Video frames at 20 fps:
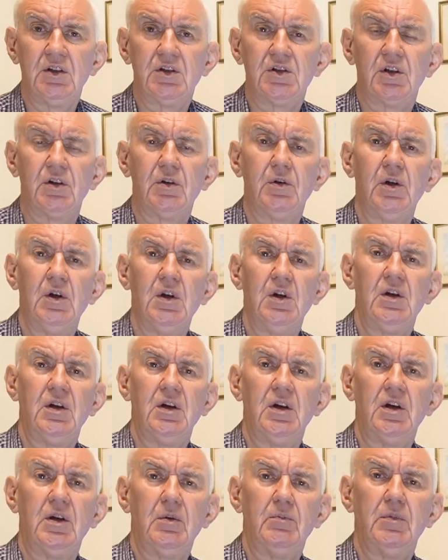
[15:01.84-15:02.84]
So
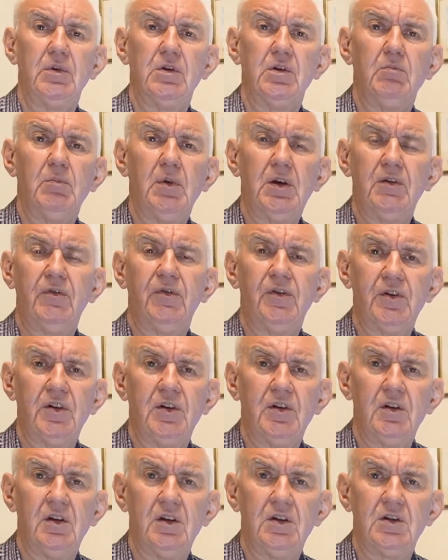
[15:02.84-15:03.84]
um, you may
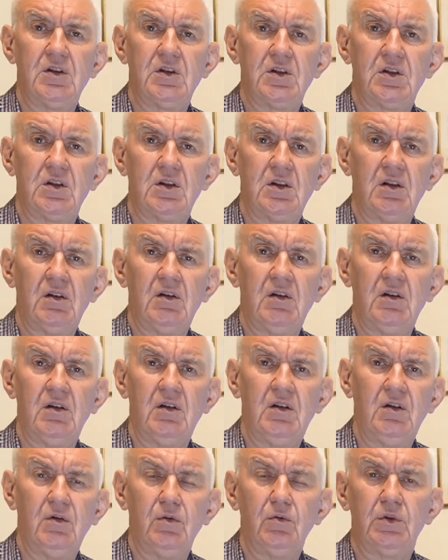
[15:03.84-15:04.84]
find that
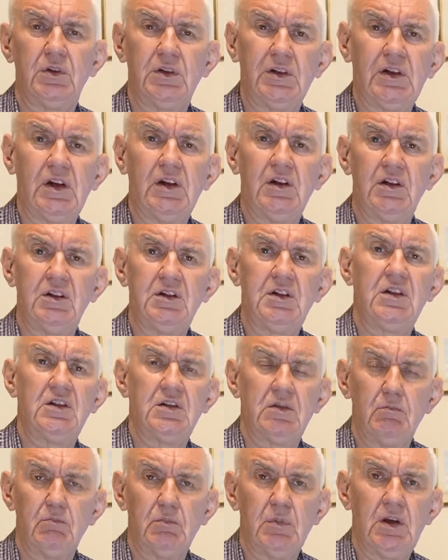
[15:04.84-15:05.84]
in order to get a
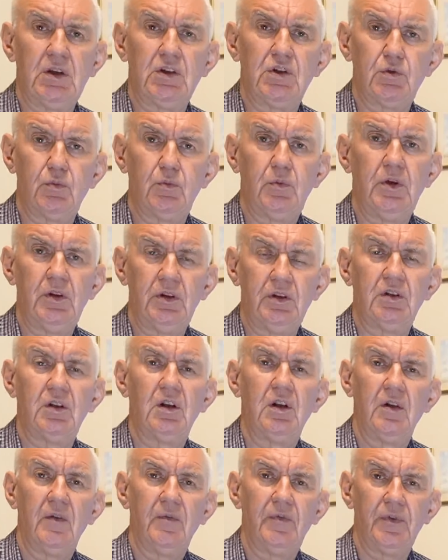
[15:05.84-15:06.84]
decent match with
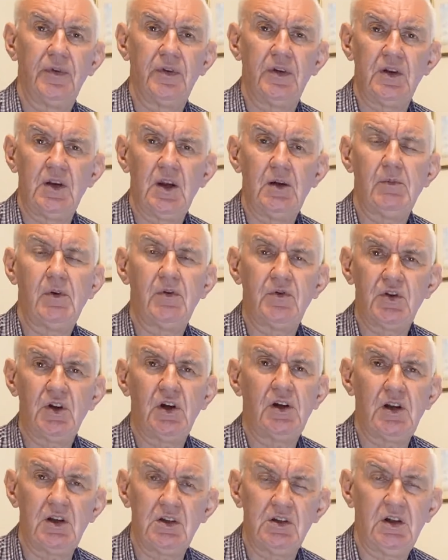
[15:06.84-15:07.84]
the MFJ
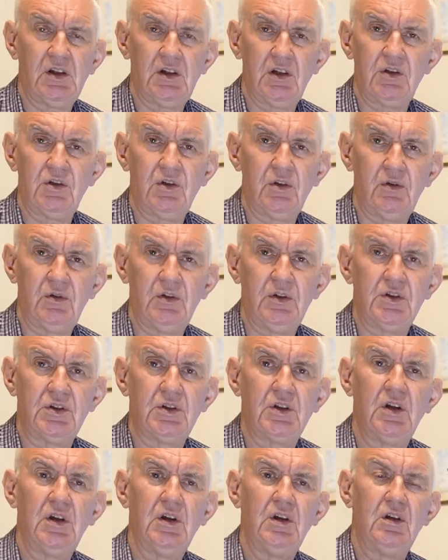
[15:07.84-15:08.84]
antenna
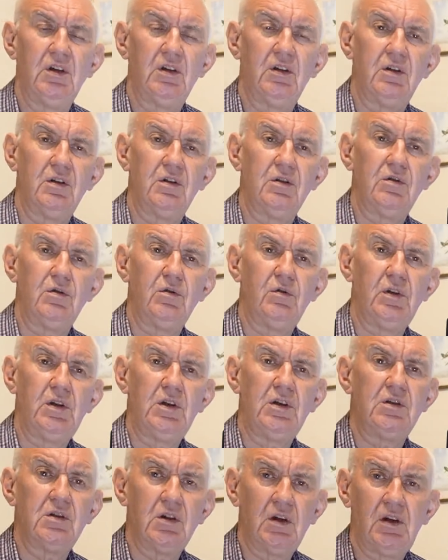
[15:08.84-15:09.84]
tuners that you
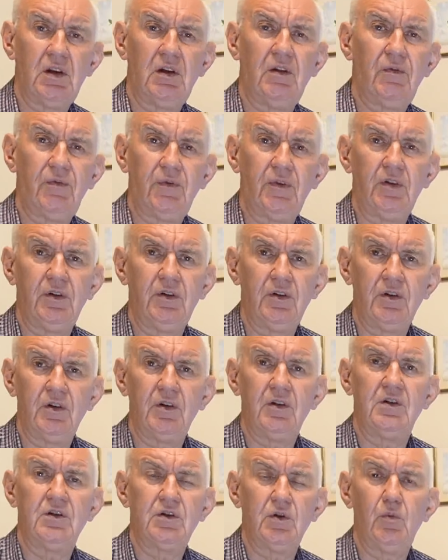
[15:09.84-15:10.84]
need to have a
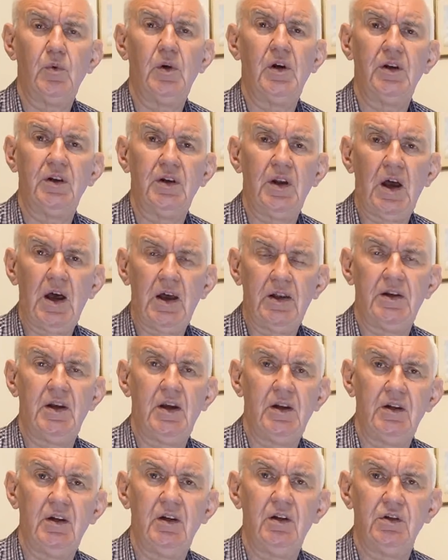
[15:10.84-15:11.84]
9 to 1
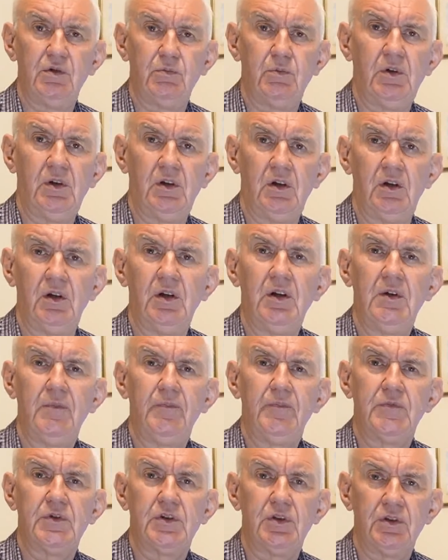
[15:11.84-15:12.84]
unun as well
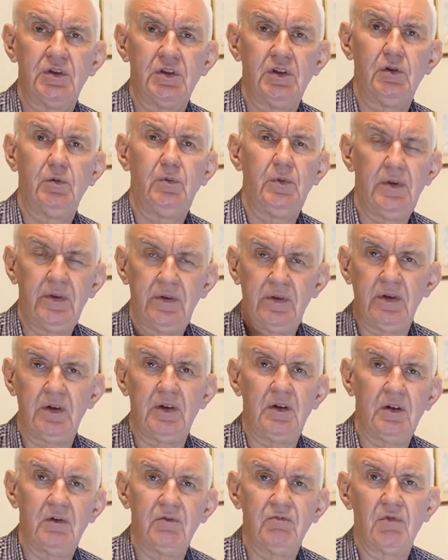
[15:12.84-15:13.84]
to deal with
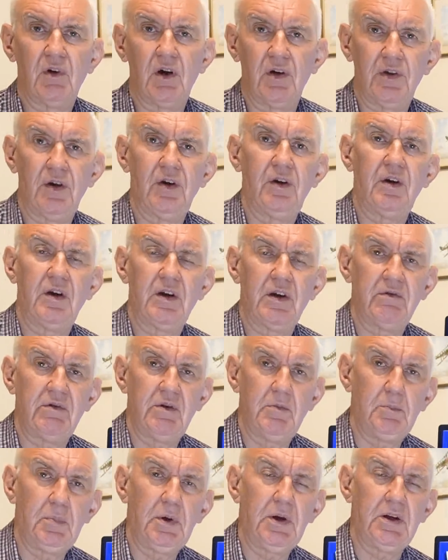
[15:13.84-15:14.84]
the rather higher
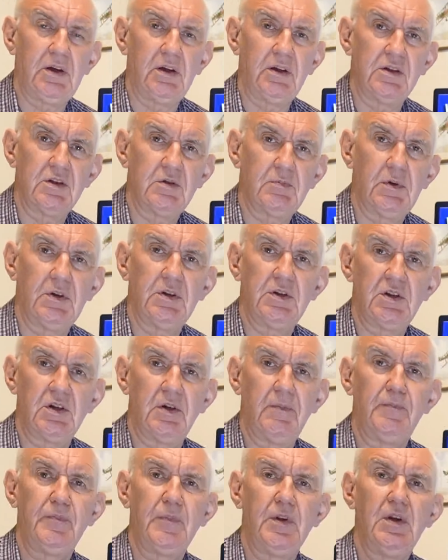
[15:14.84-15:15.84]
impedance but
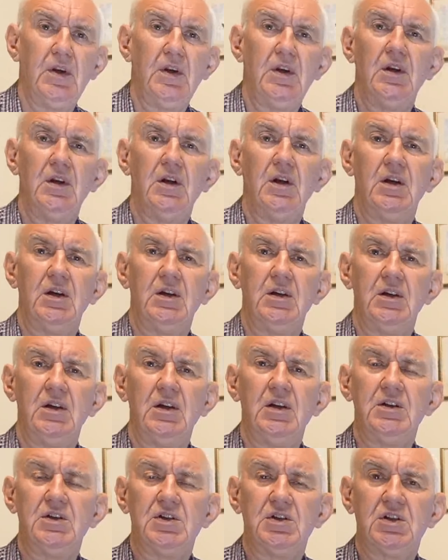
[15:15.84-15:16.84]
um, uh,
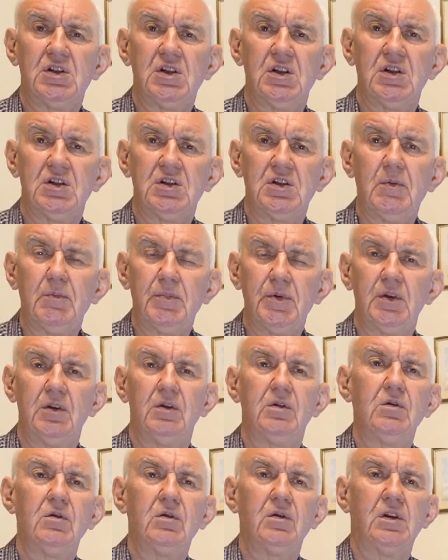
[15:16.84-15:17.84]
it's uh, something
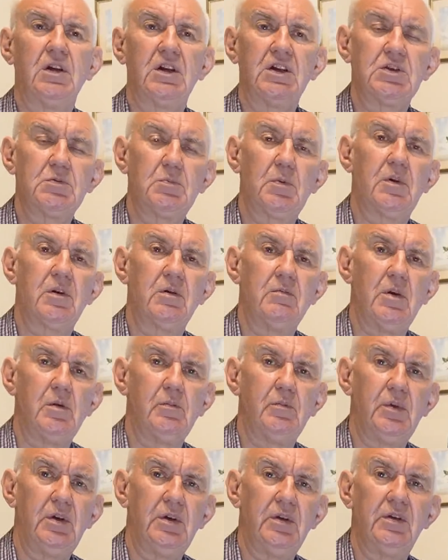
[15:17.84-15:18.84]
that you can
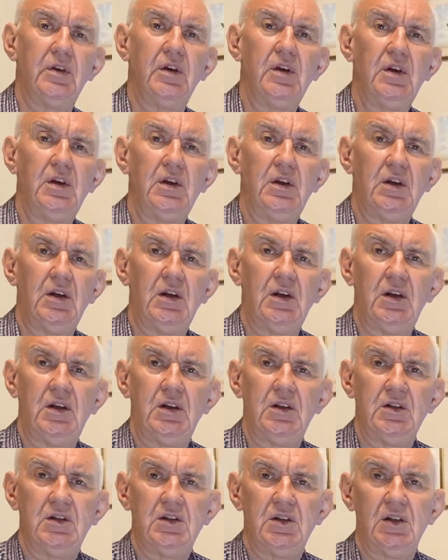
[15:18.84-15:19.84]
experiment with
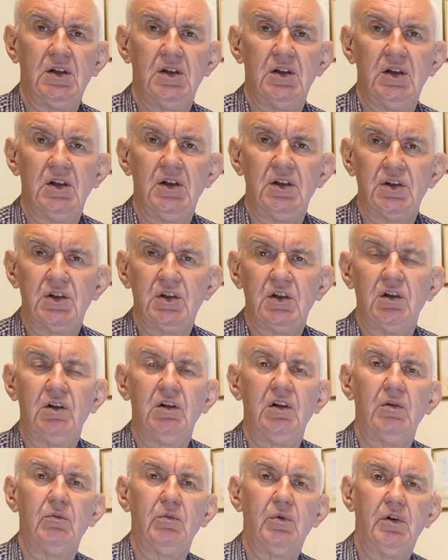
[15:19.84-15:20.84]
and uh, it's
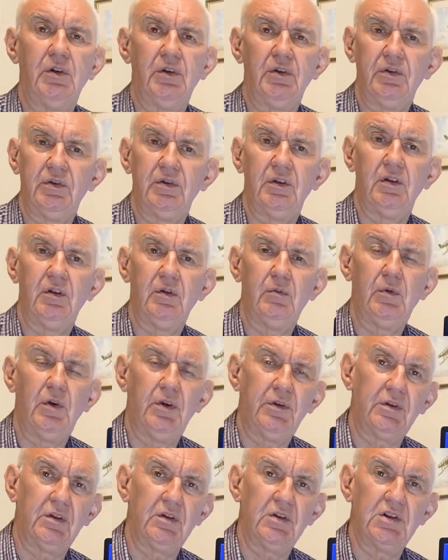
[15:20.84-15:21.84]
certainly worth uh,
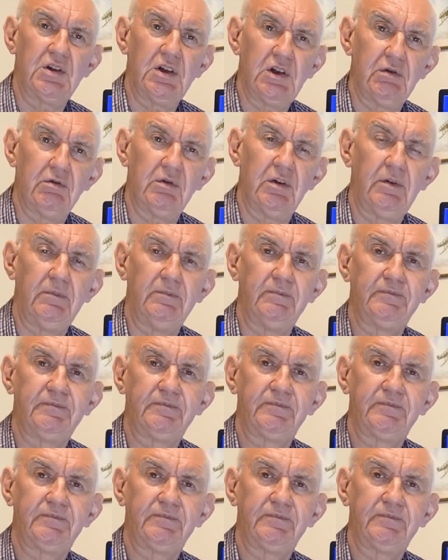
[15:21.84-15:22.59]
worth considering